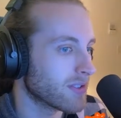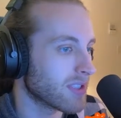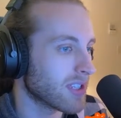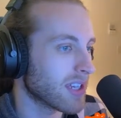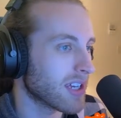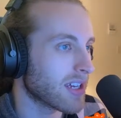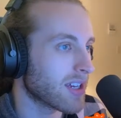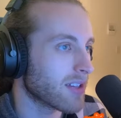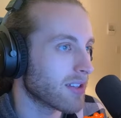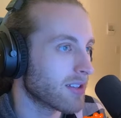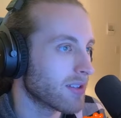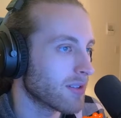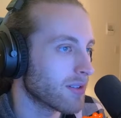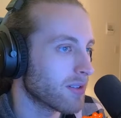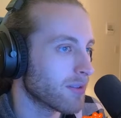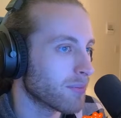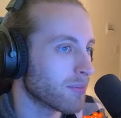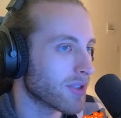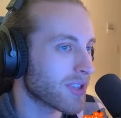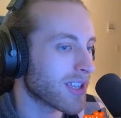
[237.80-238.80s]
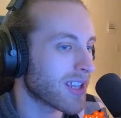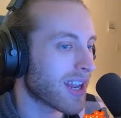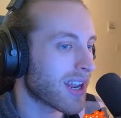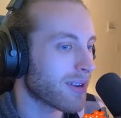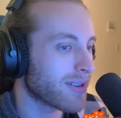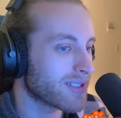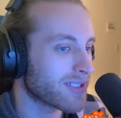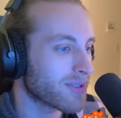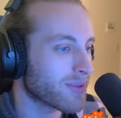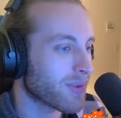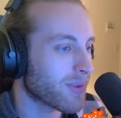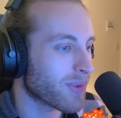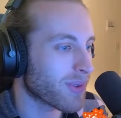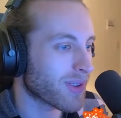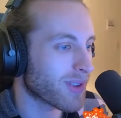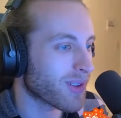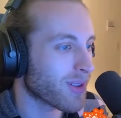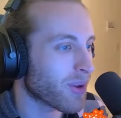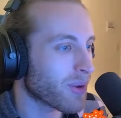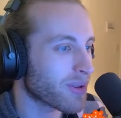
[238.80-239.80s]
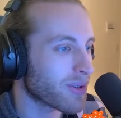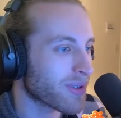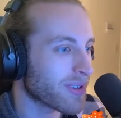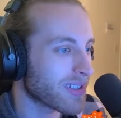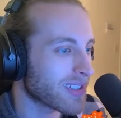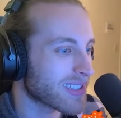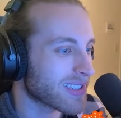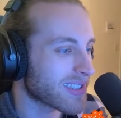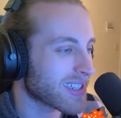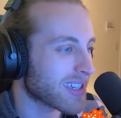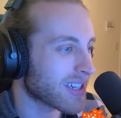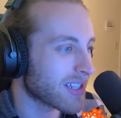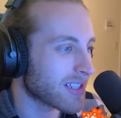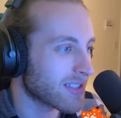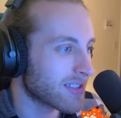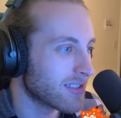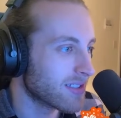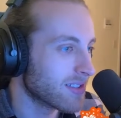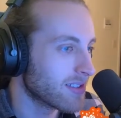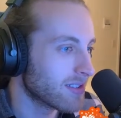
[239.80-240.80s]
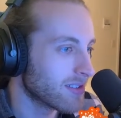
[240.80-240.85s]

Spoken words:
Yeah, but then I don't see one with the logo on the side.